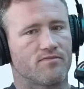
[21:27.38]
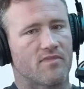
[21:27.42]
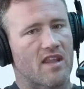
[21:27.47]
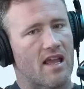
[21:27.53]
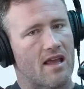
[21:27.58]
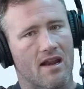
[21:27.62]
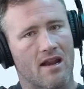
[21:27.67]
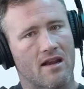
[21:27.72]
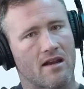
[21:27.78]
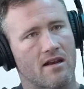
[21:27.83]

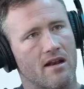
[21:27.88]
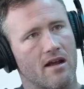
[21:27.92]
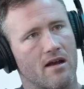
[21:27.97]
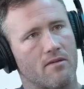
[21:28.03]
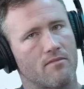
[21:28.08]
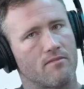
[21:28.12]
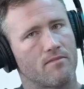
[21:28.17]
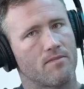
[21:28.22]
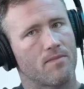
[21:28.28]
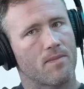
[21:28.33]
it ended up.
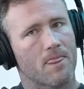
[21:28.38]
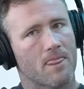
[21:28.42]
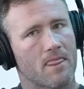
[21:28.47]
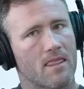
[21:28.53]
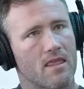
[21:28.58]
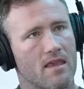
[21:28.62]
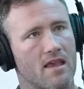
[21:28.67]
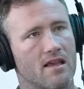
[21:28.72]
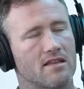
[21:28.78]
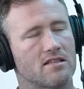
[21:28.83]

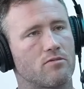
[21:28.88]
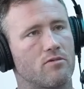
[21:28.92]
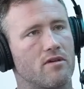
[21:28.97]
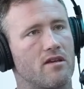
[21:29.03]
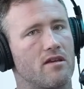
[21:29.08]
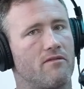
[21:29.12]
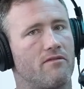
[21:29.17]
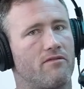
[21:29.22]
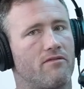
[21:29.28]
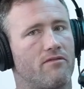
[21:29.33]
Yes,
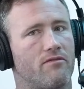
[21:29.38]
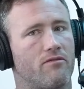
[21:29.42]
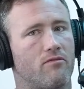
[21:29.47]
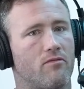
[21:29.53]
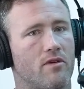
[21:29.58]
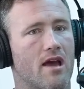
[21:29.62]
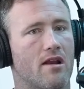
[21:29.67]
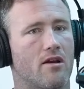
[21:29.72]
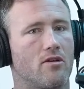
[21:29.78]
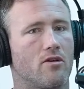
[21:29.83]
we
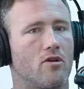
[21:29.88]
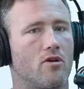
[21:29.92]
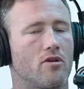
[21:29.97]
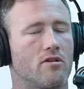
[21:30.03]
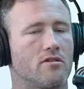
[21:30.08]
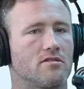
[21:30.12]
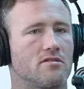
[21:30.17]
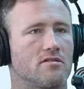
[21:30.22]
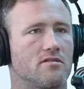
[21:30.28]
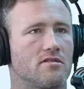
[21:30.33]
had a lot
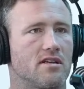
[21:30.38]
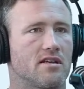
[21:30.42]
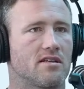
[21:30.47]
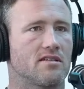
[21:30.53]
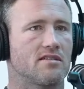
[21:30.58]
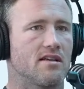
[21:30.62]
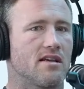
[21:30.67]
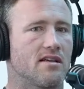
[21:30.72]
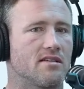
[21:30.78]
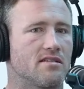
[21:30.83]
of
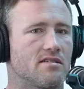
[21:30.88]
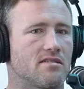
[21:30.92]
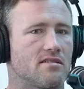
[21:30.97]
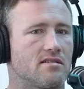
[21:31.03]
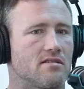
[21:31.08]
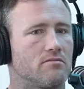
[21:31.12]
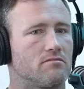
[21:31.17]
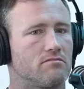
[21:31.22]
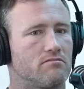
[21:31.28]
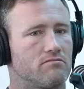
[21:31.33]
success,
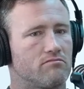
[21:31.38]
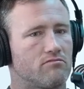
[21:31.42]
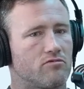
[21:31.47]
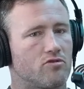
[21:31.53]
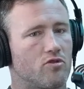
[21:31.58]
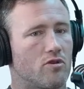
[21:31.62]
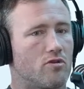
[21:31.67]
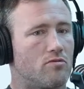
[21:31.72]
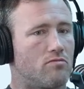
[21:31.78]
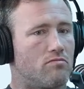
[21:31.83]

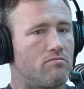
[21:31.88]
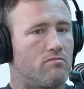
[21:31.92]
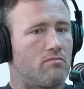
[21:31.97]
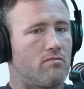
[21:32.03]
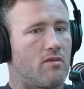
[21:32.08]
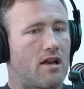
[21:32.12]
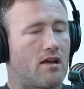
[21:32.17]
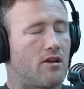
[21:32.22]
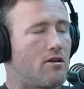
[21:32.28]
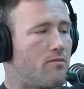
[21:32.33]
sort of
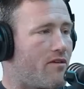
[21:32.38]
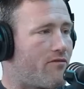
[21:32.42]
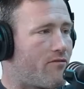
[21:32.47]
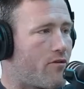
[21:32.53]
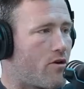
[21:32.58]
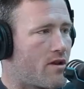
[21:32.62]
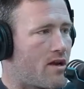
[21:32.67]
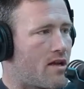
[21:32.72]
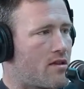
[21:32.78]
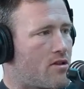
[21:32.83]
a little bit
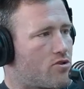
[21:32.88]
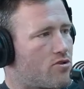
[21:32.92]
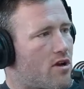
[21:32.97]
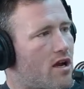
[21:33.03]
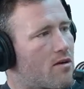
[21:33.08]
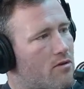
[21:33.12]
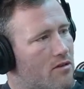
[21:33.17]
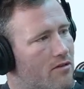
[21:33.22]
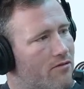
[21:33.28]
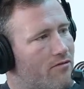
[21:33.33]
further down the track,
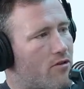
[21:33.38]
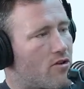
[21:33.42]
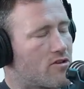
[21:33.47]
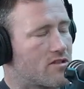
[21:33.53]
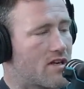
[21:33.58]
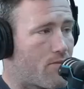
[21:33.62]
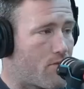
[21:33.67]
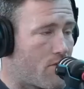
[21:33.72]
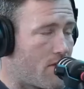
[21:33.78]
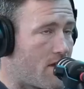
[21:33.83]
but the first
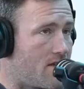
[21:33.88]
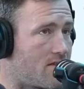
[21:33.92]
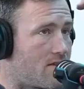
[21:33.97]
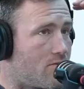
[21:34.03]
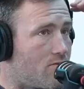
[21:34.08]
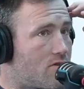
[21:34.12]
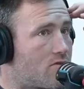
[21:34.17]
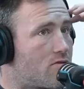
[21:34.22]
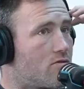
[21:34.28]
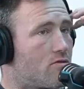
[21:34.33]
couple of years, it
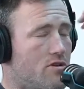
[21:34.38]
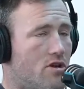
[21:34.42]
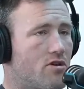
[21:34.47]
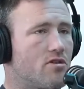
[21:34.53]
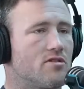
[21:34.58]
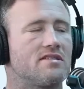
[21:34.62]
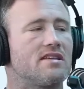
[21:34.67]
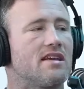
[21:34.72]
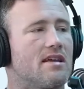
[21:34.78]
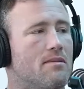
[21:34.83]
was you
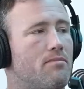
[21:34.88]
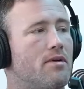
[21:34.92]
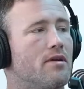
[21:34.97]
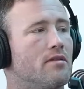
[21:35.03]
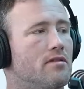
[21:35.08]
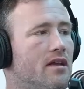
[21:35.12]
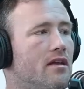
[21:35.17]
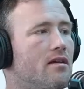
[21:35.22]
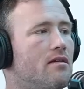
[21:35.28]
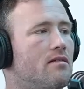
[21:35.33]
could see it
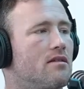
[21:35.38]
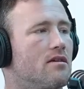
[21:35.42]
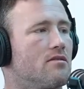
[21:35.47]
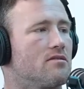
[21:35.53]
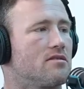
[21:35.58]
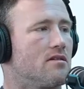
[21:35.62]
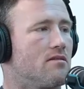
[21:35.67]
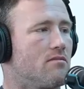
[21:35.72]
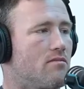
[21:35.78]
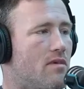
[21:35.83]
building. There was
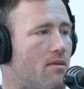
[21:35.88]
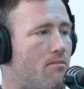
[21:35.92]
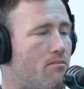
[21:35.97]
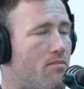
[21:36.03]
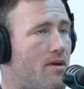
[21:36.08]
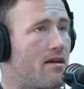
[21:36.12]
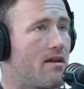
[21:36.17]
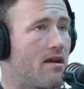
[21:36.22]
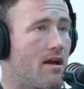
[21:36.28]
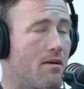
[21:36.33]
a
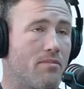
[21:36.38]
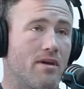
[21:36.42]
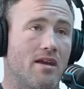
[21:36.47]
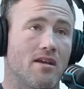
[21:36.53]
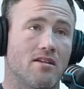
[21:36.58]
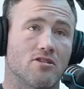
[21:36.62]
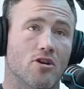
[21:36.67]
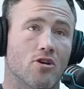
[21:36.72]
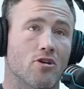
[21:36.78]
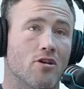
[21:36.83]

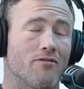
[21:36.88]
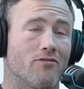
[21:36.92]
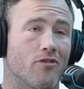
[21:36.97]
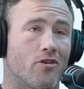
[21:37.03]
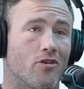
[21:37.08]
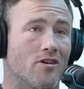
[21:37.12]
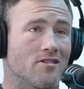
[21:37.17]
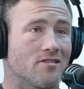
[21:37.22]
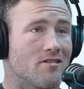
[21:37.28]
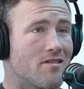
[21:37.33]
big turnover of
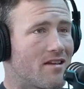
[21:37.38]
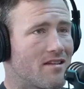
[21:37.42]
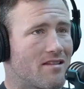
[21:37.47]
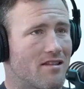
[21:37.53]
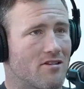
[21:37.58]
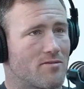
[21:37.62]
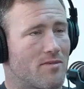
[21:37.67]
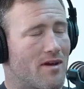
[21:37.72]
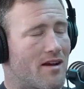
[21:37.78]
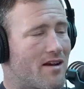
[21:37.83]
guys. I think there
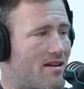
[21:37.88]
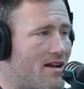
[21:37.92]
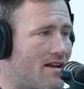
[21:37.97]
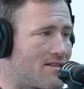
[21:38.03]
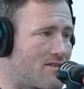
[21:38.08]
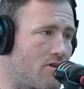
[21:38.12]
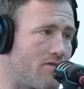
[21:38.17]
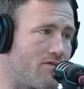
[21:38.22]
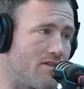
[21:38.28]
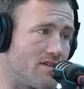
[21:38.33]
was about a
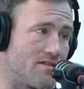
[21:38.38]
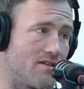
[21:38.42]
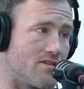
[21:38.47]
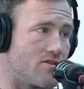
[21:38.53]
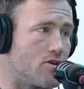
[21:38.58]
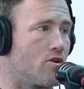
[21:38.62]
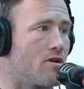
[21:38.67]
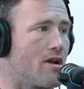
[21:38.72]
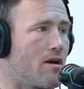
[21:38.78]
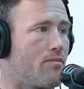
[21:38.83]
dozen of us that
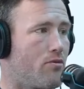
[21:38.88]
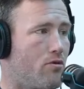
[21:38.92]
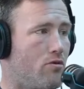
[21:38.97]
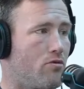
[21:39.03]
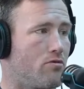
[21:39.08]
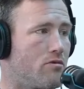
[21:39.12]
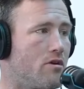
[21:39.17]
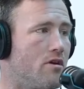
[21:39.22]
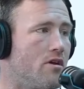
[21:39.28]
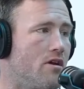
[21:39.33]
turned up
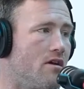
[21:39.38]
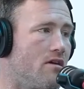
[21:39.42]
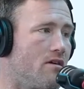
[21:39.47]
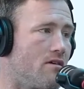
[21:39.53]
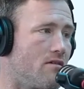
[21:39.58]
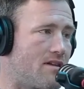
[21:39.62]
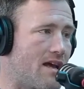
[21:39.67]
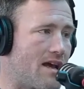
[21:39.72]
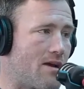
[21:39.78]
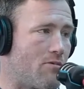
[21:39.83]
all
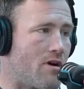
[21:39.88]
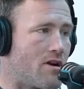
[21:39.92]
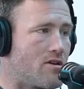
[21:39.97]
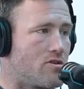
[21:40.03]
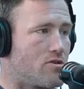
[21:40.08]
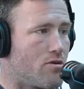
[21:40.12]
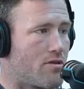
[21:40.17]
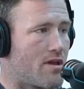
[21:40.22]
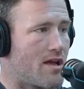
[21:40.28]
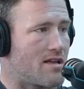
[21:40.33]
day one
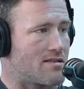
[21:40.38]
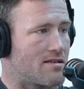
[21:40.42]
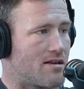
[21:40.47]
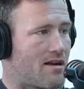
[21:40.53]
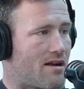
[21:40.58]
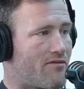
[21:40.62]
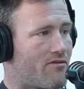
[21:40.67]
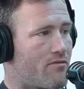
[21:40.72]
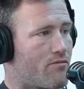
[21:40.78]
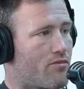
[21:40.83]

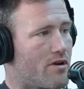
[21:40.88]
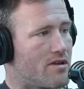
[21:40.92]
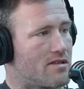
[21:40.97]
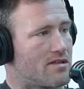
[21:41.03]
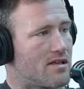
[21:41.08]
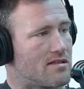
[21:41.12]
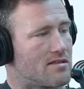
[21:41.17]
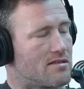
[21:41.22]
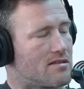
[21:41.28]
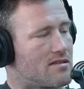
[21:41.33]
2011
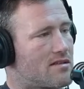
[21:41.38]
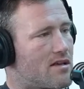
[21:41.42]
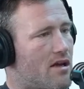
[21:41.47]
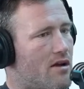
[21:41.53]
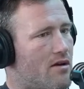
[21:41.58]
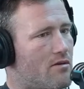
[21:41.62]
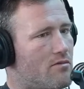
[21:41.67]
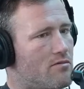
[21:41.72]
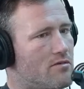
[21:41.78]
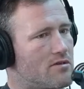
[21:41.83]
preseason. So
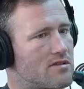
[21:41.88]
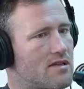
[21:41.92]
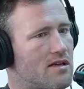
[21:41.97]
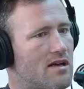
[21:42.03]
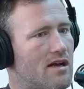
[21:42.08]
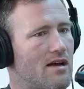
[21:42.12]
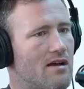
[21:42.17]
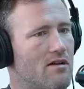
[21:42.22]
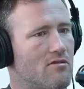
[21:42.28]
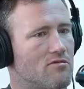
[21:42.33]
it was
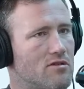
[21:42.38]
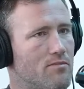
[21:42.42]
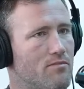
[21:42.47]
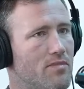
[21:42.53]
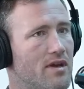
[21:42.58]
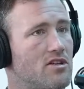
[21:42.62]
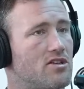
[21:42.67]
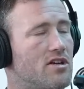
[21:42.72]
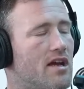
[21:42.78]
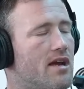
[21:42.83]
a
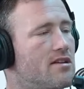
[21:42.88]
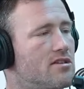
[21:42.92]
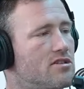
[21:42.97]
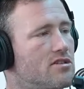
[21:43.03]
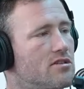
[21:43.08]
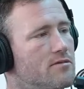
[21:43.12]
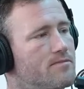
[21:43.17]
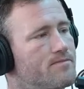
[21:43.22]
big change.